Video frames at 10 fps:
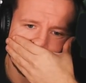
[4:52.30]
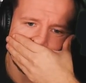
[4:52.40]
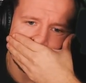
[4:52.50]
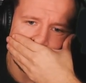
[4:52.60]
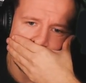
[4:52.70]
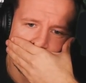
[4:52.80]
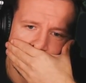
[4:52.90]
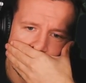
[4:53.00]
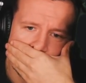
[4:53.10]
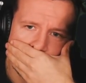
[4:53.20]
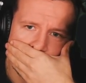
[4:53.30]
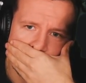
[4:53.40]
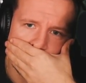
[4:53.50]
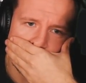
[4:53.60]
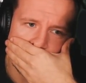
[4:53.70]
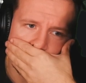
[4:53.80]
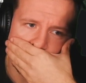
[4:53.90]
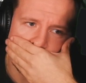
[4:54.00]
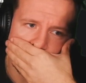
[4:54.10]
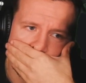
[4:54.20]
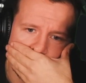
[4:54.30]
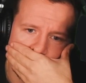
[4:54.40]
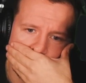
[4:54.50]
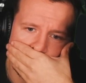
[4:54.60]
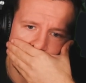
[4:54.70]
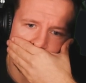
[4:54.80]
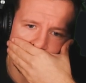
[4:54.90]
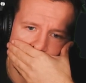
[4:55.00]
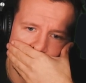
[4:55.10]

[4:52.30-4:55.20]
(no one is talking)